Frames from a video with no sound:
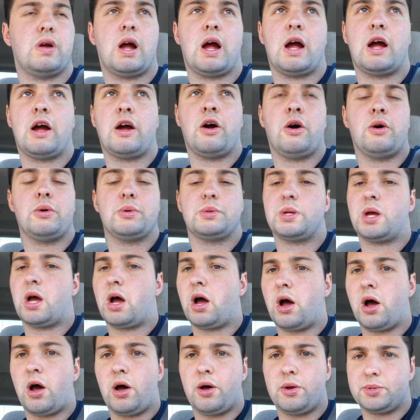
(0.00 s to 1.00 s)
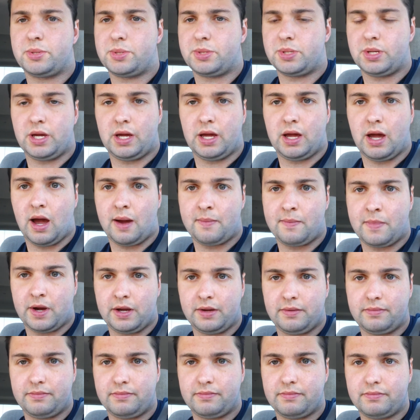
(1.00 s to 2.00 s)
I'll see. I
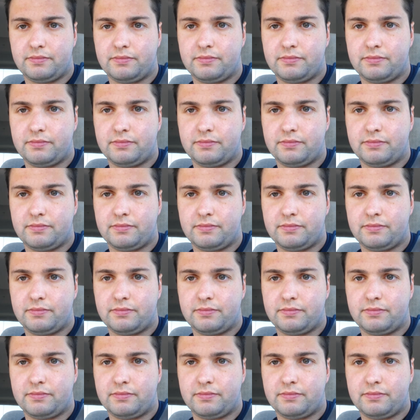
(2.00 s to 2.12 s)
might